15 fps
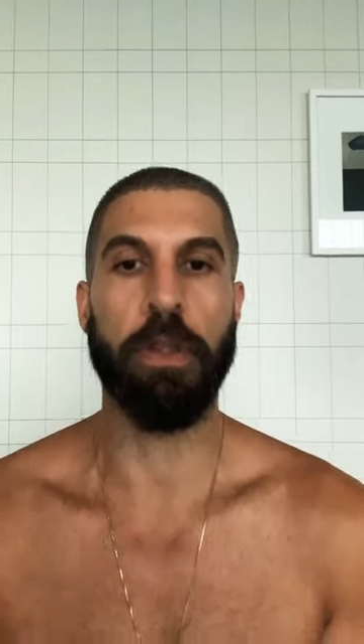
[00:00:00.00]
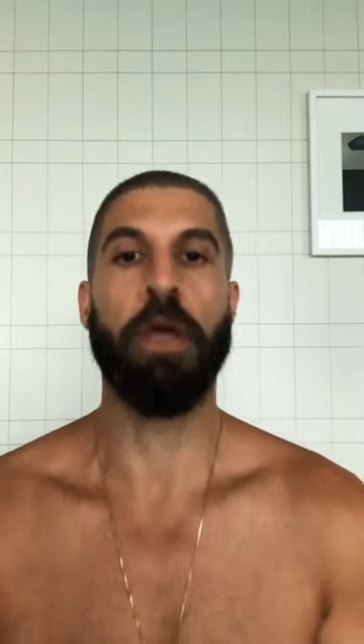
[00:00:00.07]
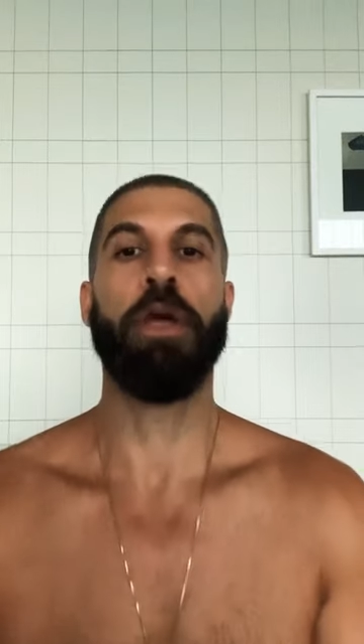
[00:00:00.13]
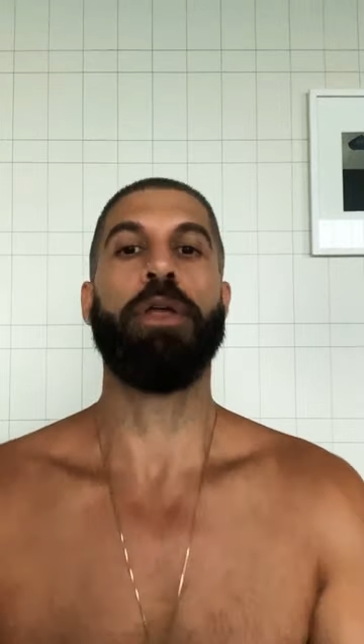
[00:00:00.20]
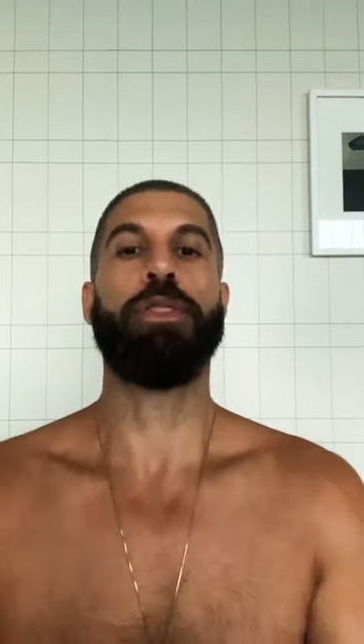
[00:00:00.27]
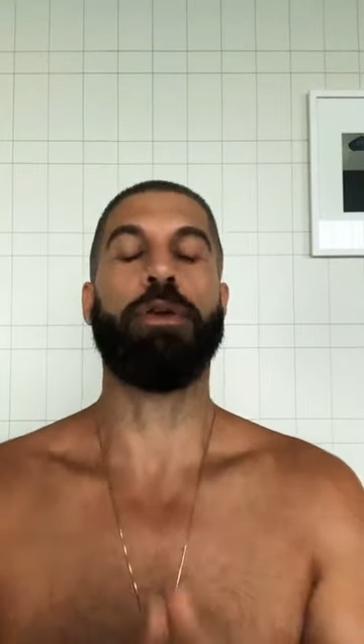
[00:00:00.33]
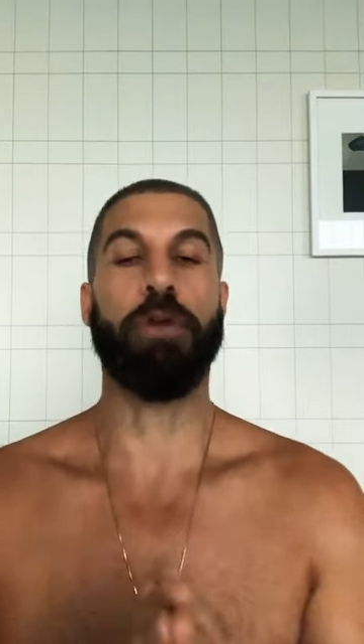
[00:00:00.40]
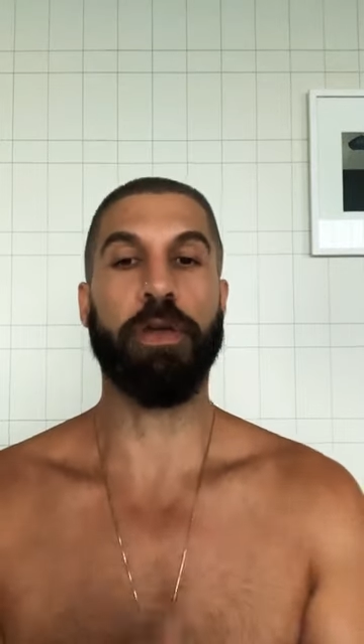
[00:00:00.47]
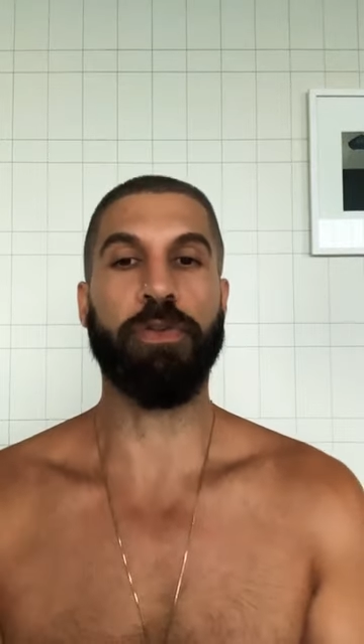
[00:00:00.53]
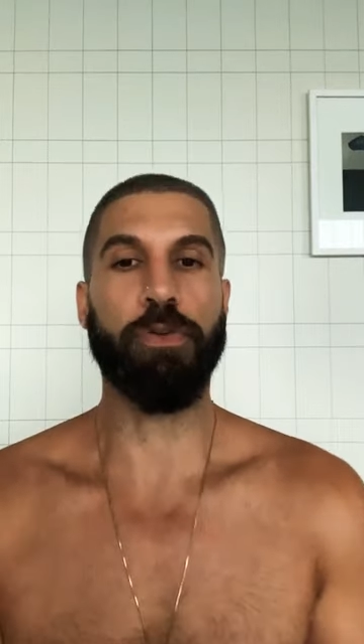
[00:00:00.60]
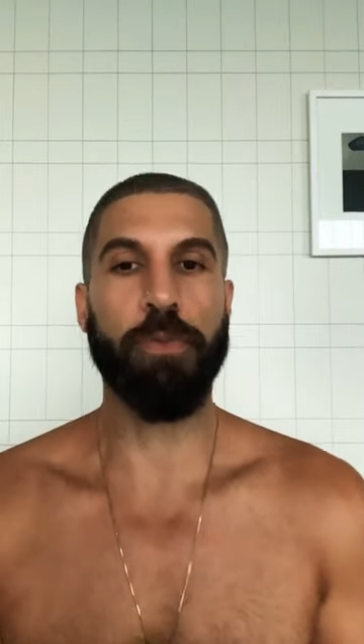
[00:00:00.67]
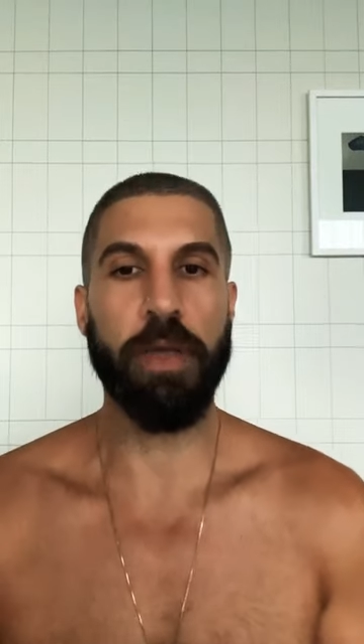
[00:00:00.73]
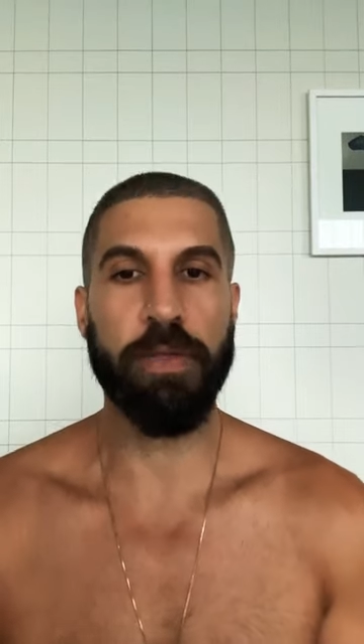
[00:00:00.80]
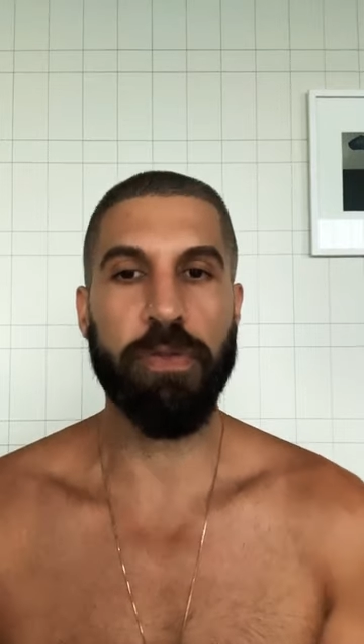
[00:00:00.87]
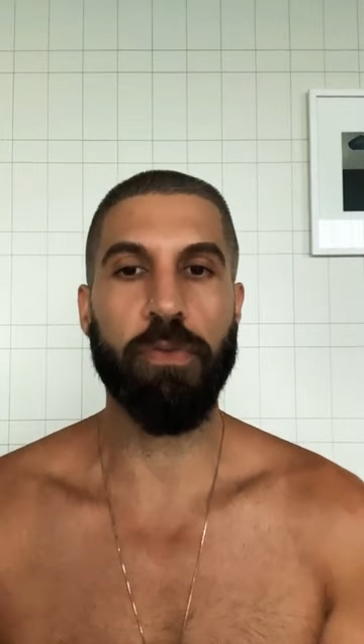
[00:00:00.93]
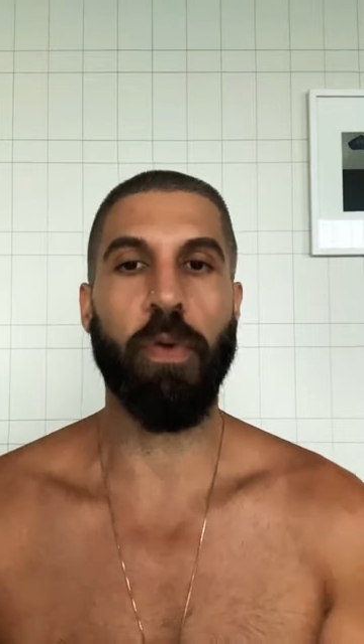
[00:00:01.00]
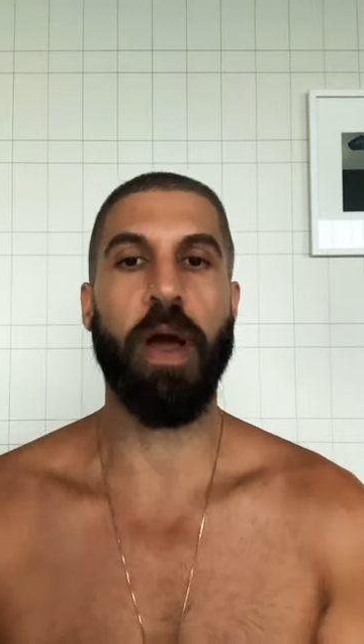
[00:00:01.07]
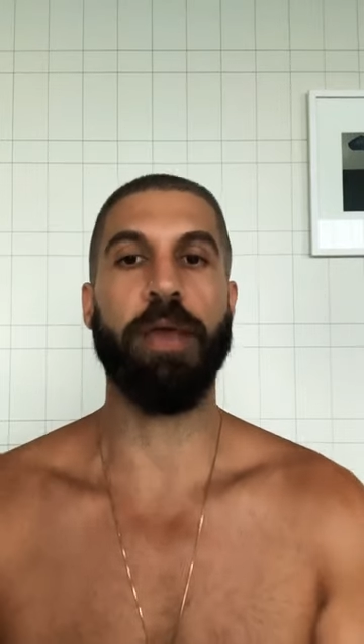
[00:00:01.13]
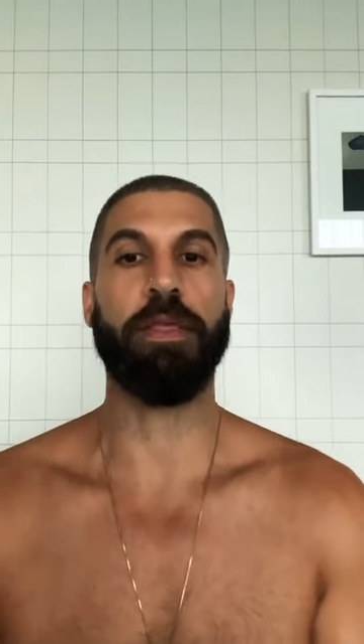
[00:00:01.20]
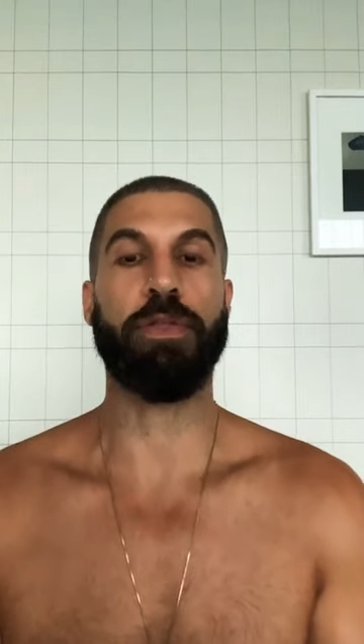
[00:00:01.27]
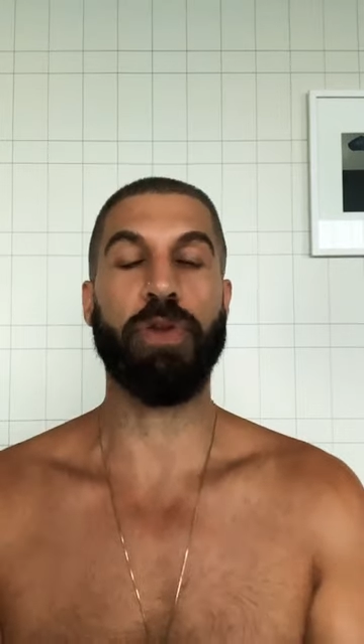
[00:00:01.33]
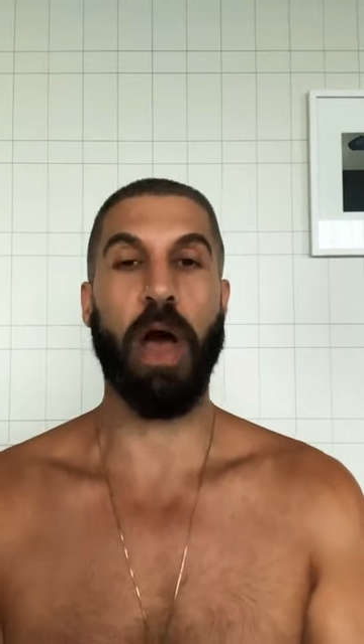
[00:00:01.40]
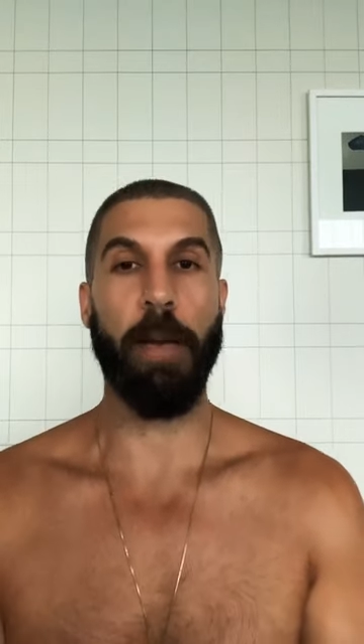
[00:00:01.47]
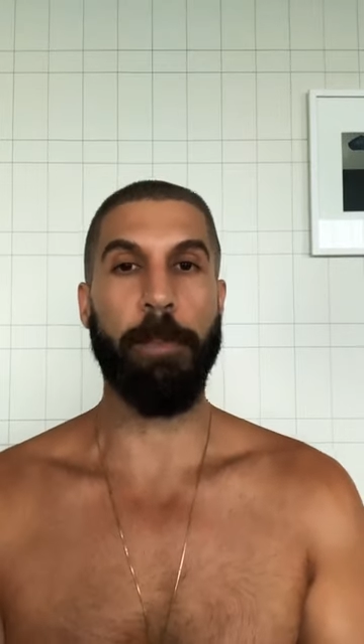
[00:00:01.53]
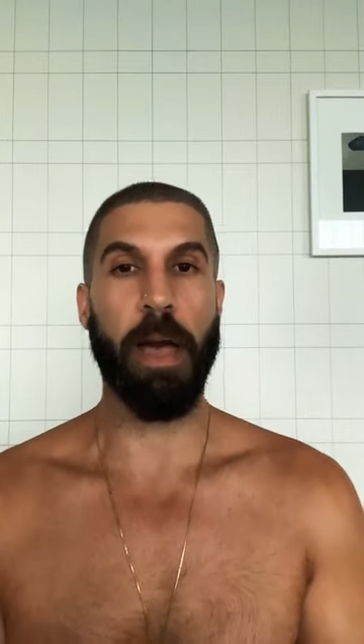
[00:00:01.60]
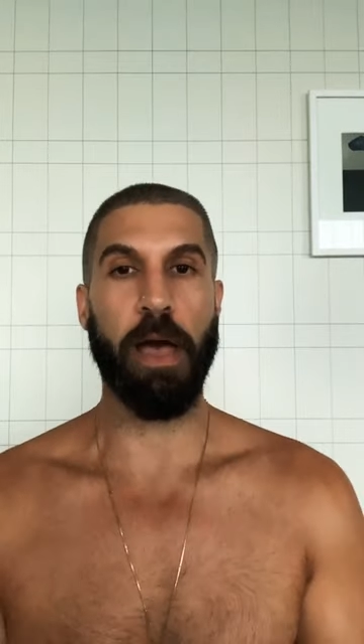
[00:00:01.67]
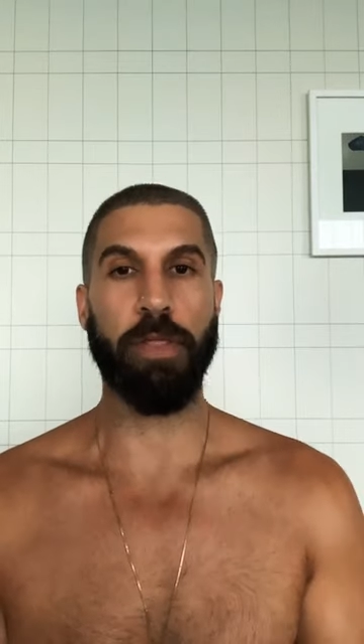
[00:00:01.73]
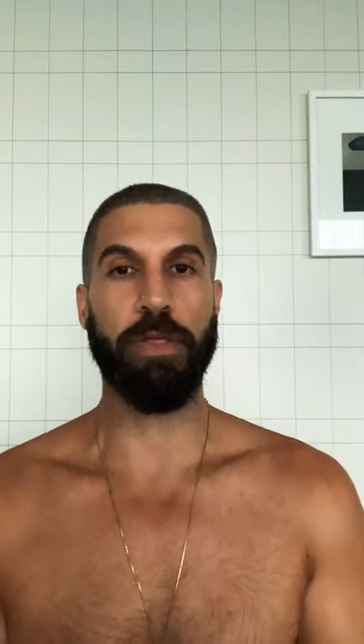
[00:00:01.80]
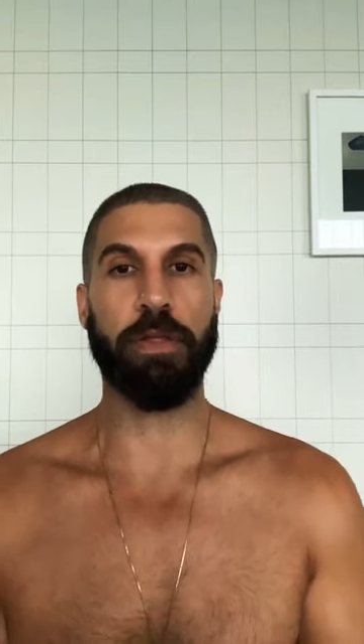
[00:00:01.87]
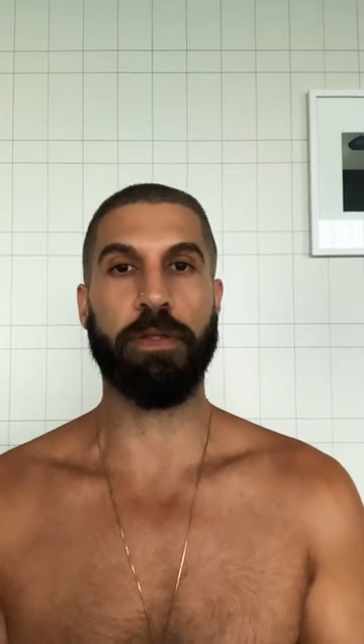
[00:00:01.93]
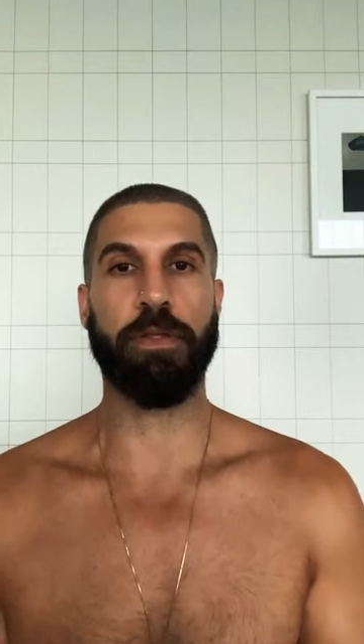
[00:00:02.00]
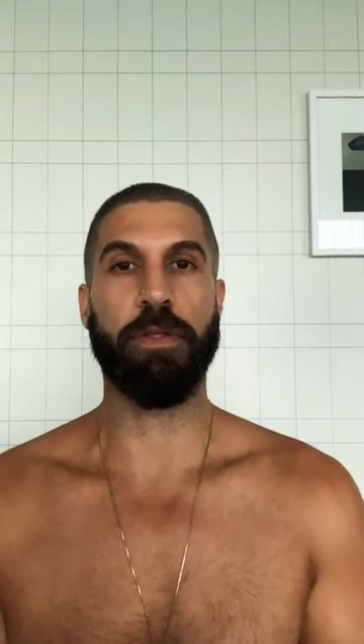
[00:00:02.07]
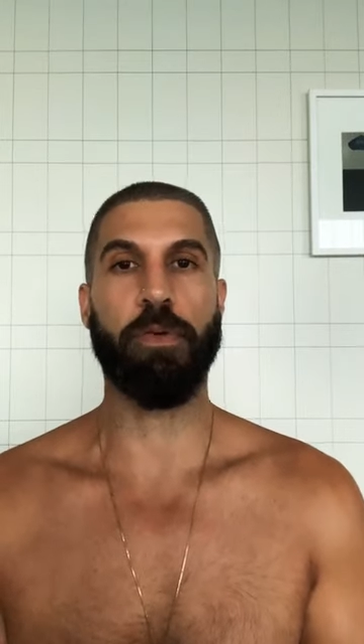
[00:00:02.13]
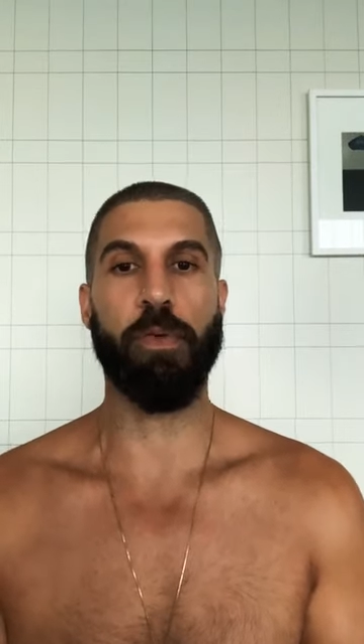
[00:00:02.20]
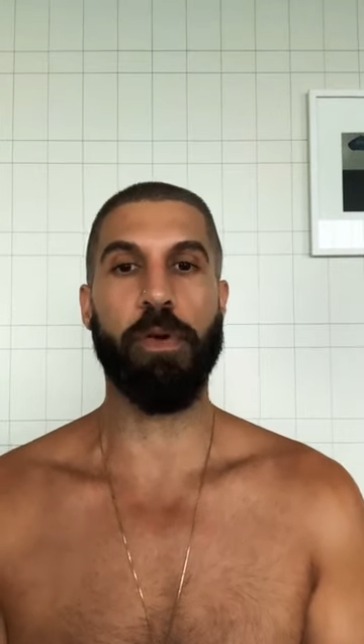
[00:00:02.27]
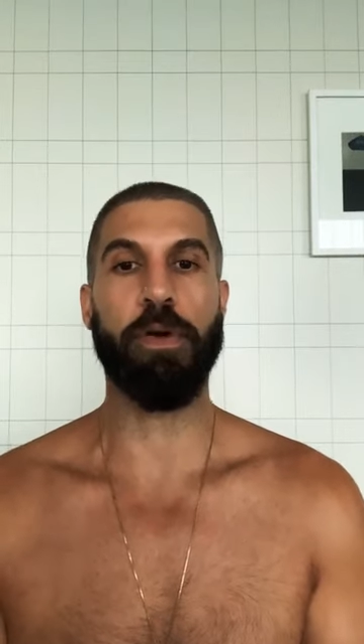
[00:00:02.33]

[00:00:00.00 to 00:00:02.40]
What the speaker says: There is a reason why the top athletes in the world